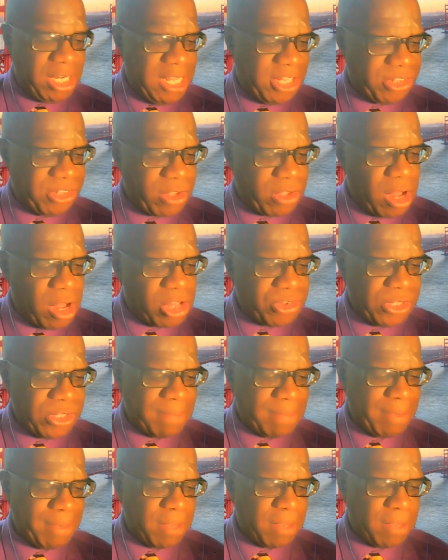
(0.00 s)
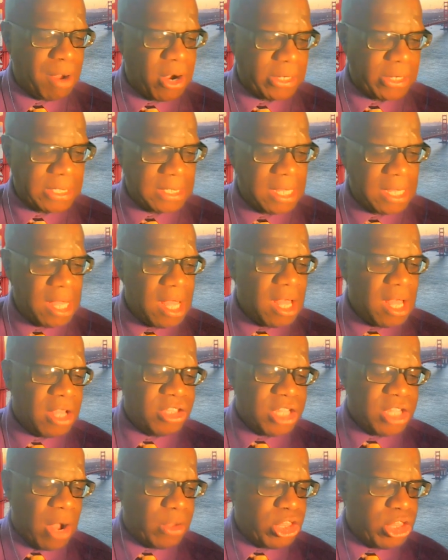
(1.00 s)
Eastern cultures, I beg your pardon.
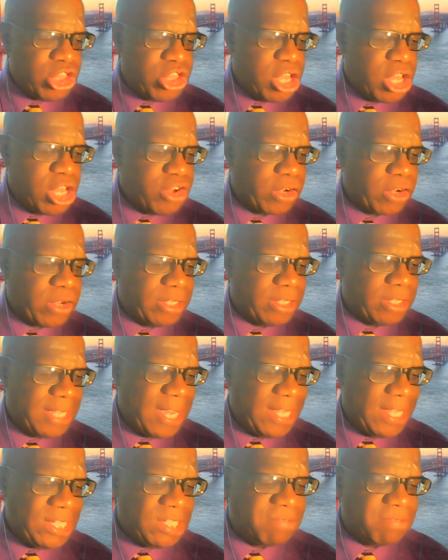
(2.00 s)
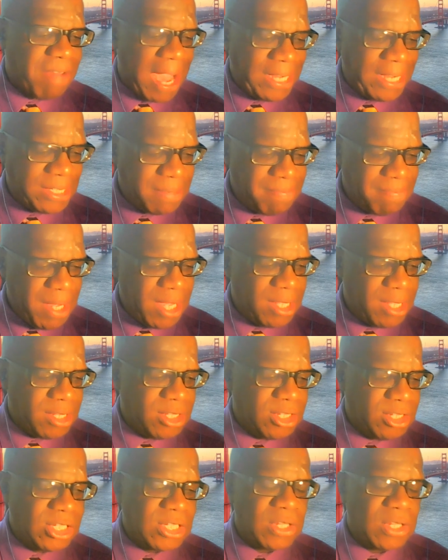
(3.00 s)
Now, ginger contains
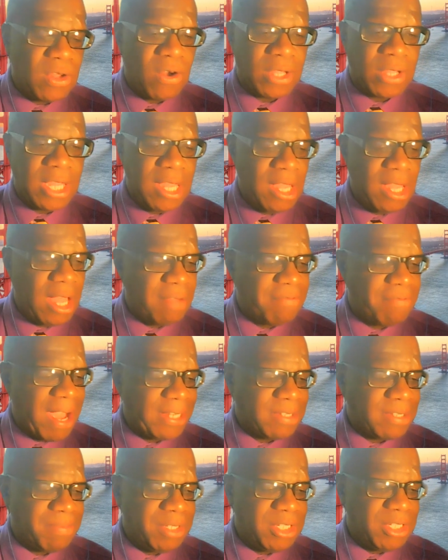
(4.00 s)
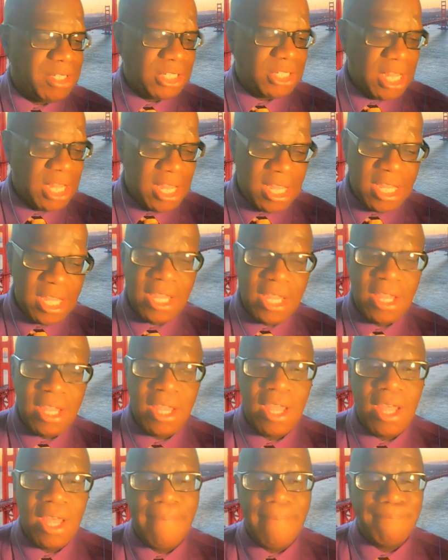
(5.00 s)
vitamins, okay, vitamin
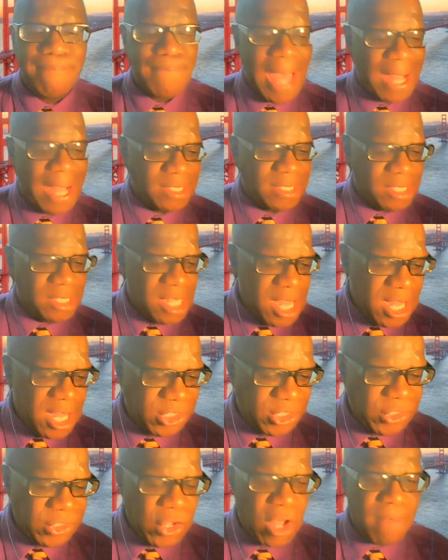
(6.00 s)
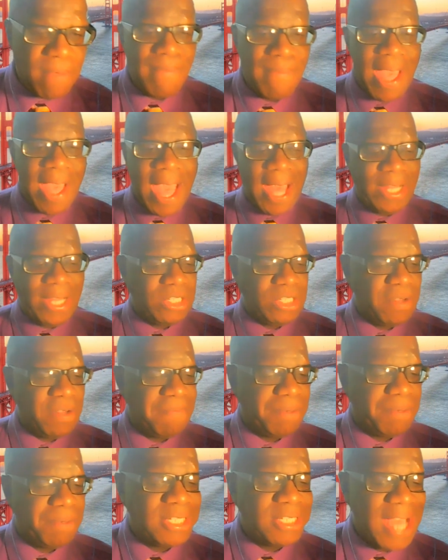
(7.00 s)
C, magnesium, and
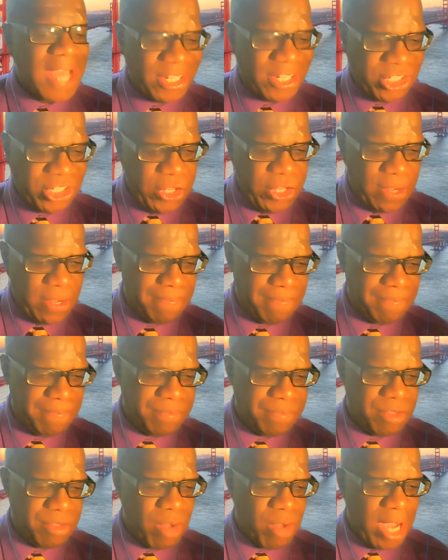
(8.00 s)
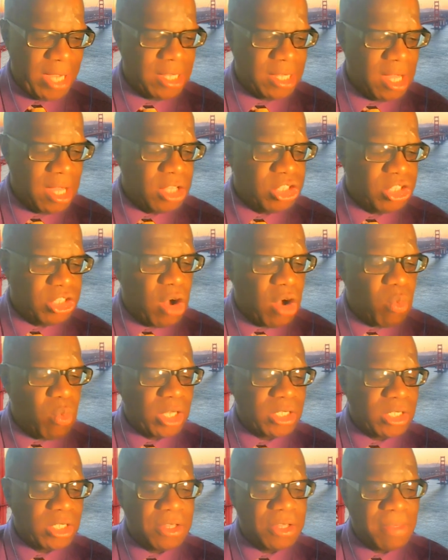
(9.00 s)
potassium, right? Now,
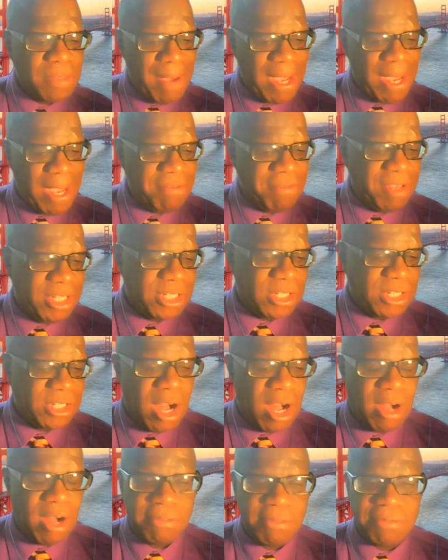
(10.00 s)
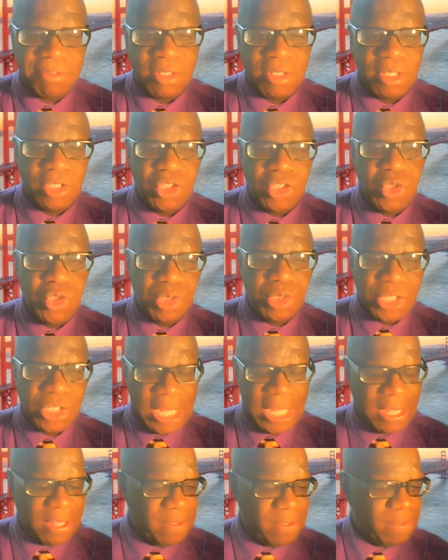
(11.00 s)
what are the benefits of
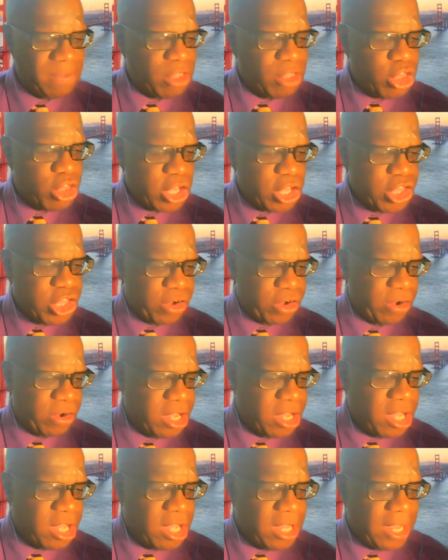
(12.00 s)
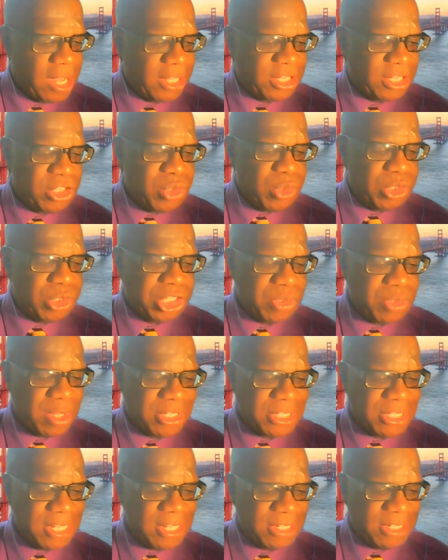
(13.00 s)
using ginger? It's used to
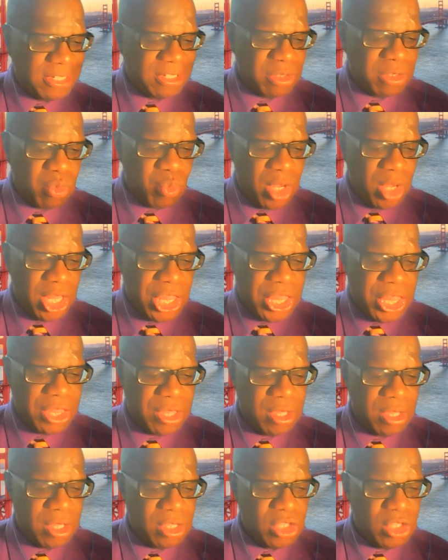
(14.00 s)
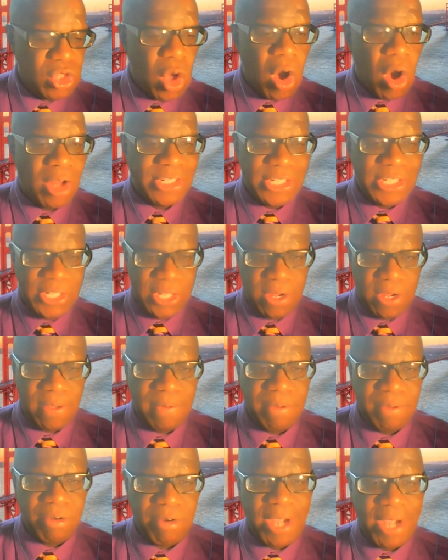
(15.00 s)
assist with nausea,
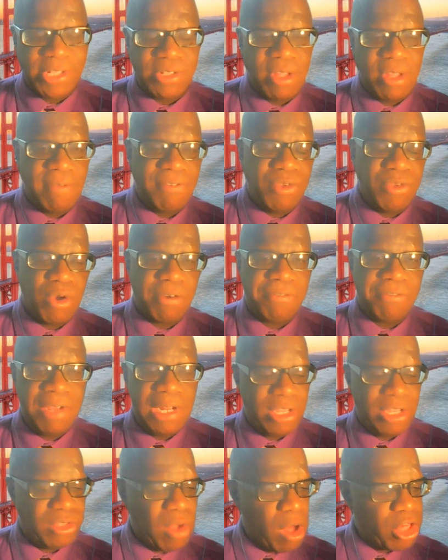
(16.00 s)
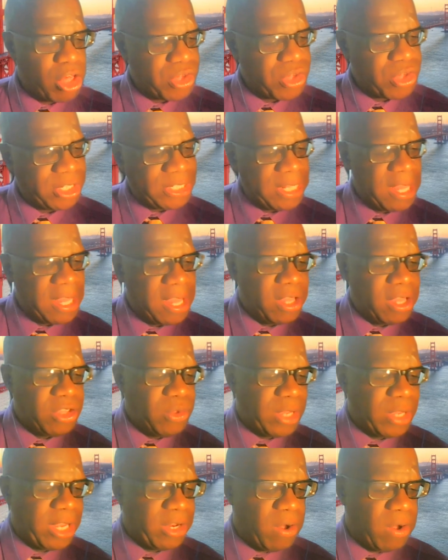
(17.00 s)
right? So if you're feeling nauseous,
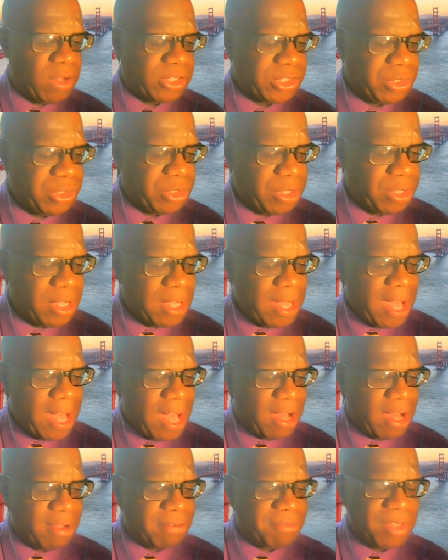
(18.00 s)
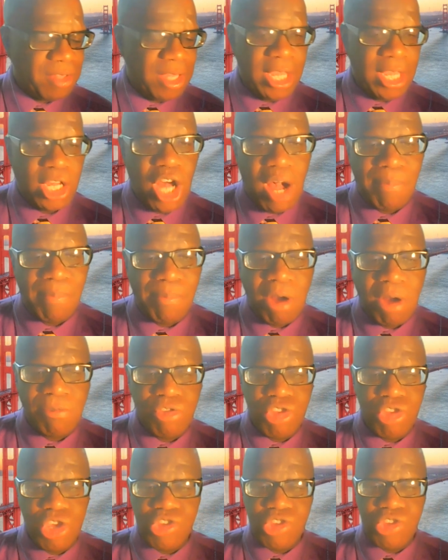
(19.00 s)
you can also have a cup
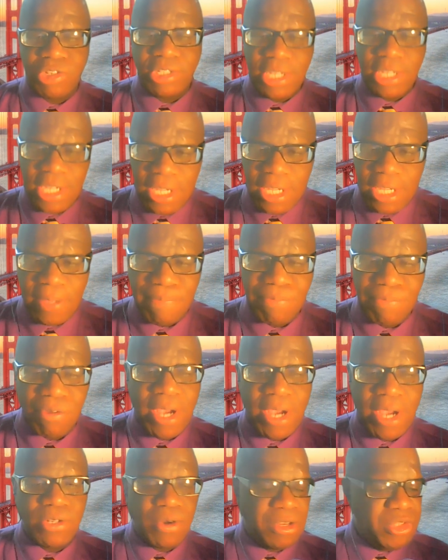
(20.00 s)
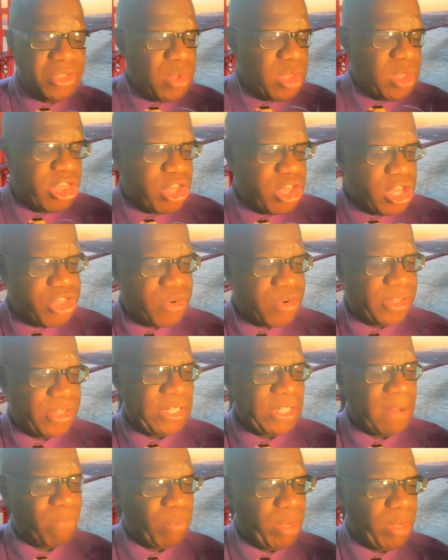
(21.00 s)
of ginger tea, right? Or use ginger in
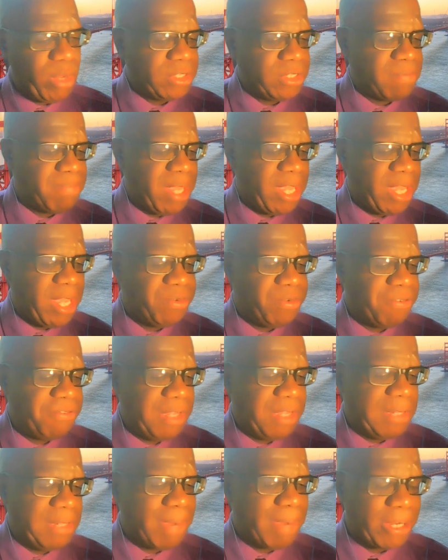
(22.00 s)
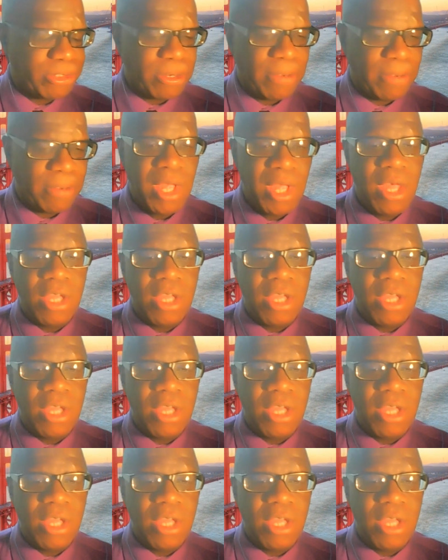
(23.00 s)
some way to make you feel better.